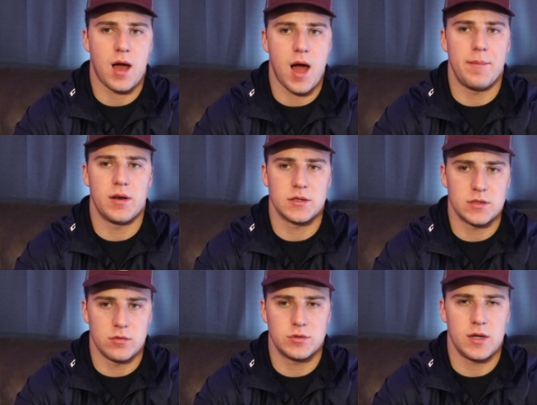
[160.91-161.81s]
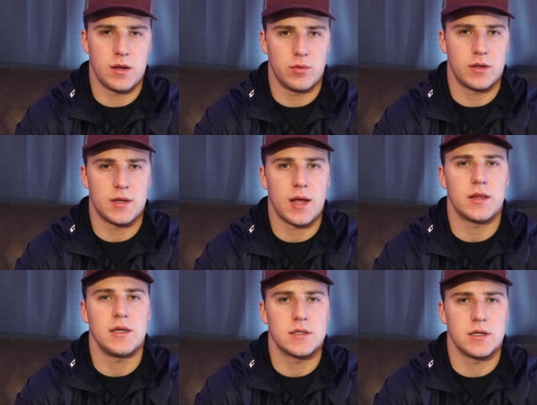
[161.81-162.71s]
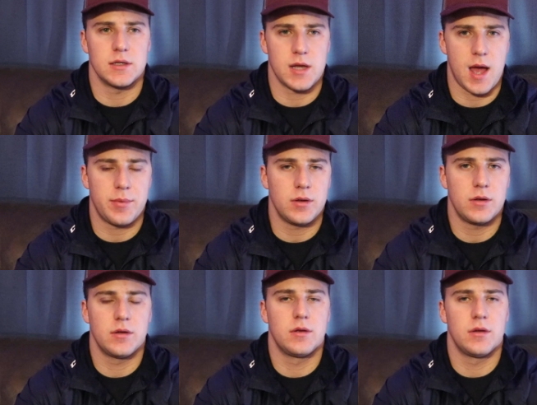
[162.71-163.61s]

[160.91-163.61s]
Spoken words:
I've been associated with that these things happened?